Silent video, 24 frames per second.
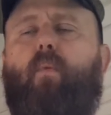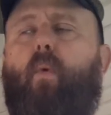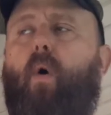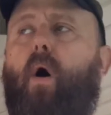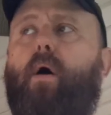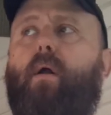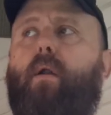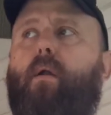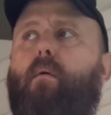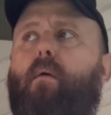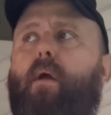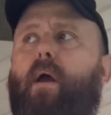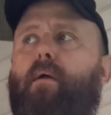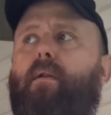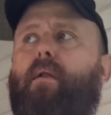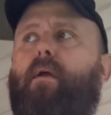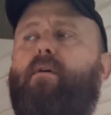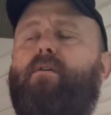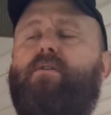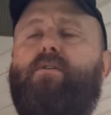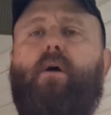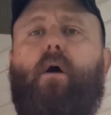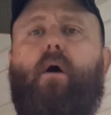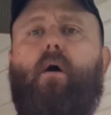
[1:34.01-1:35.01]
Water around
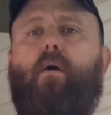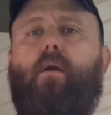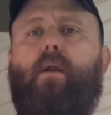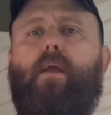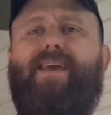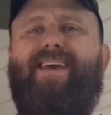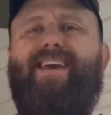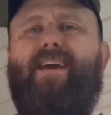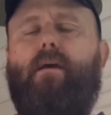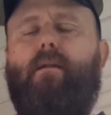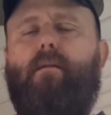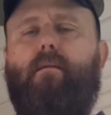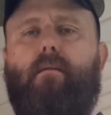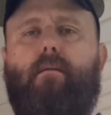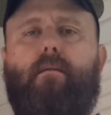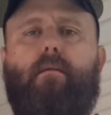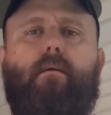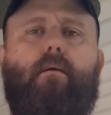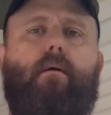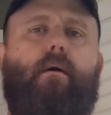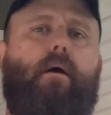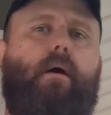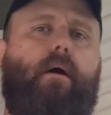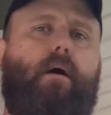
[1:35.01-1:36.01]
here is not hard to get.
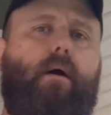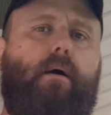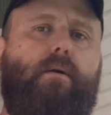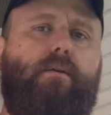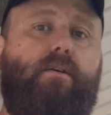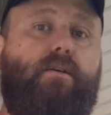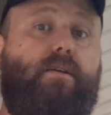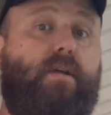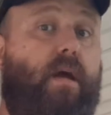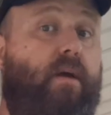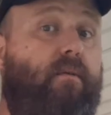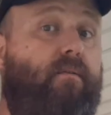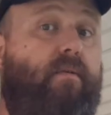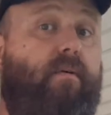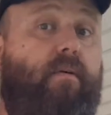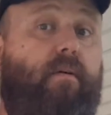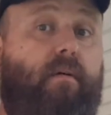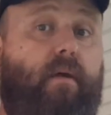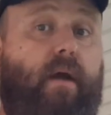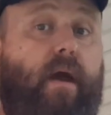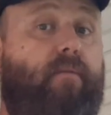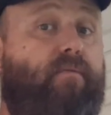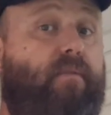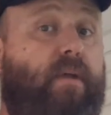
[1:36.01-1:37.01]
Just have
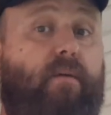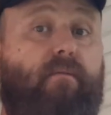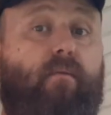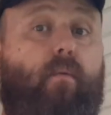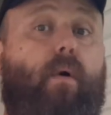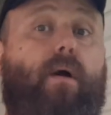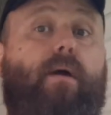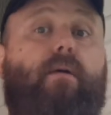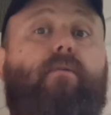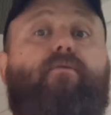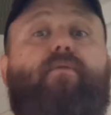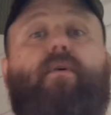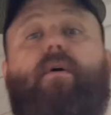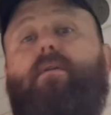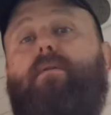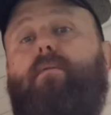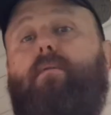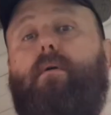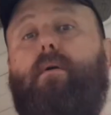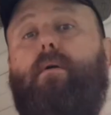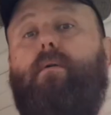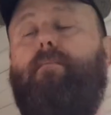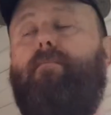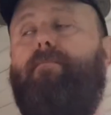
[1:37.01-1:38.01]
to have a way to filter
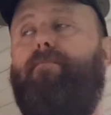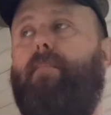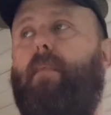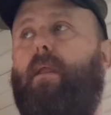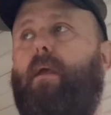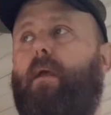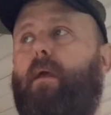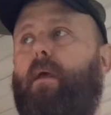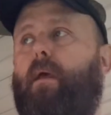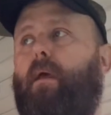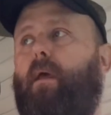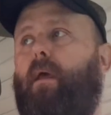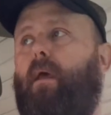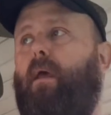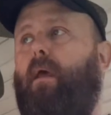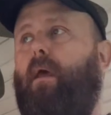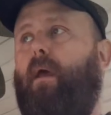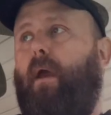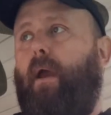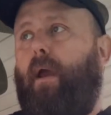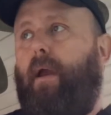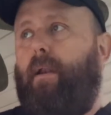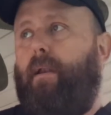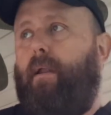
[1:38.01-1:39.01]
it.
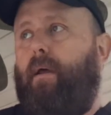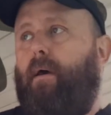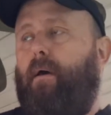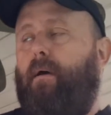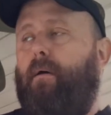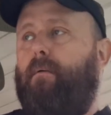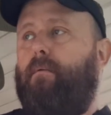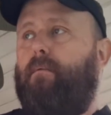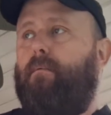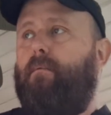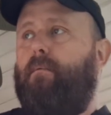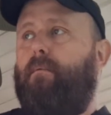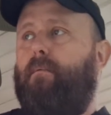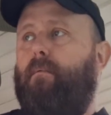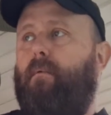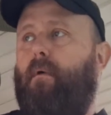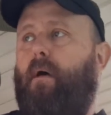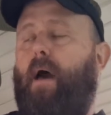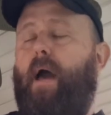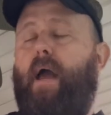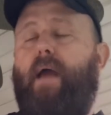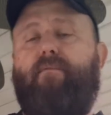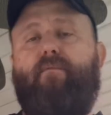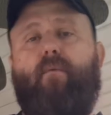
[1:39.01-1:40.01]
And
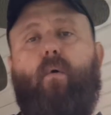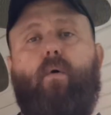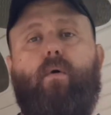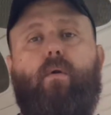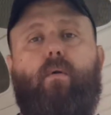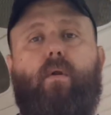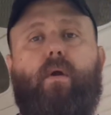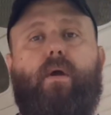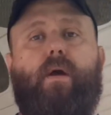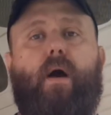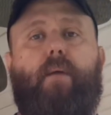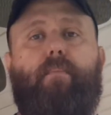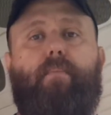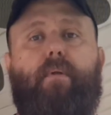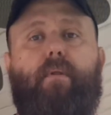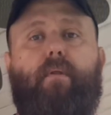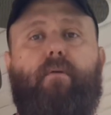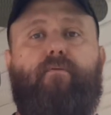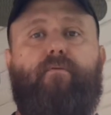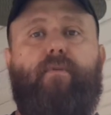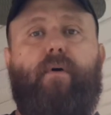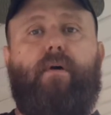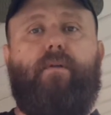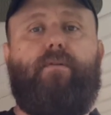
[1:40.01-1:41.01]
I've ordered a couple of the
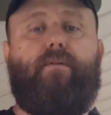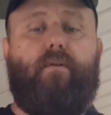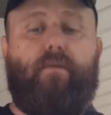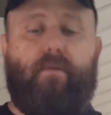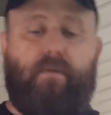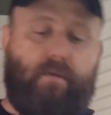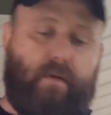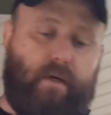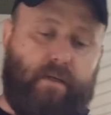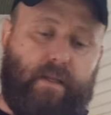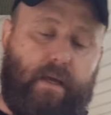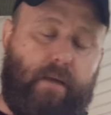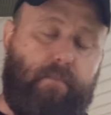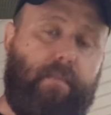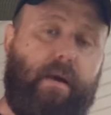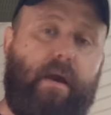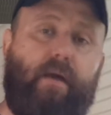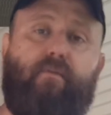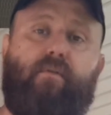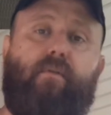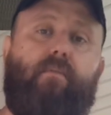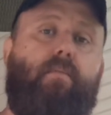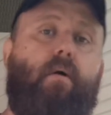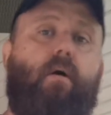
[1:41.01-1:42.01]
filters like they
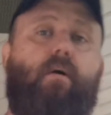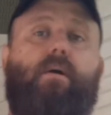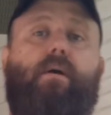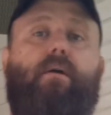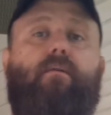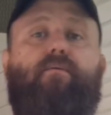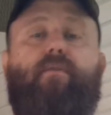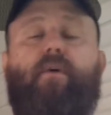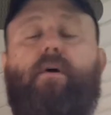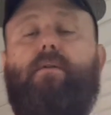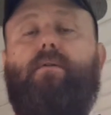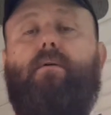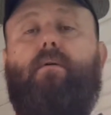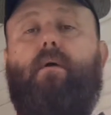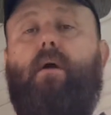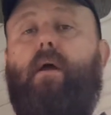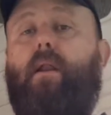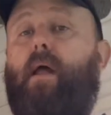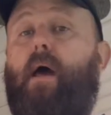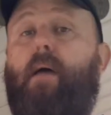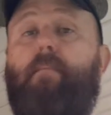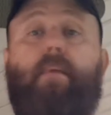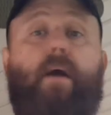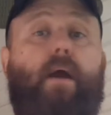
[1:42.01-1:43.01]
make for the Berkey filter,
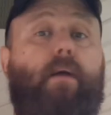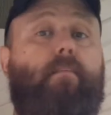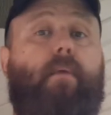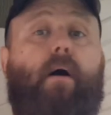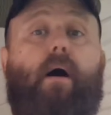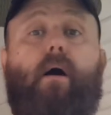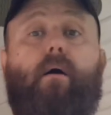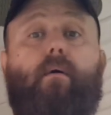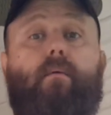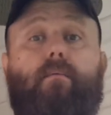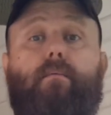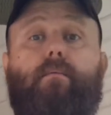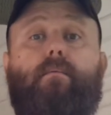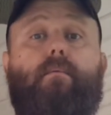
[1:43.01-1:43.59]
and I made my own.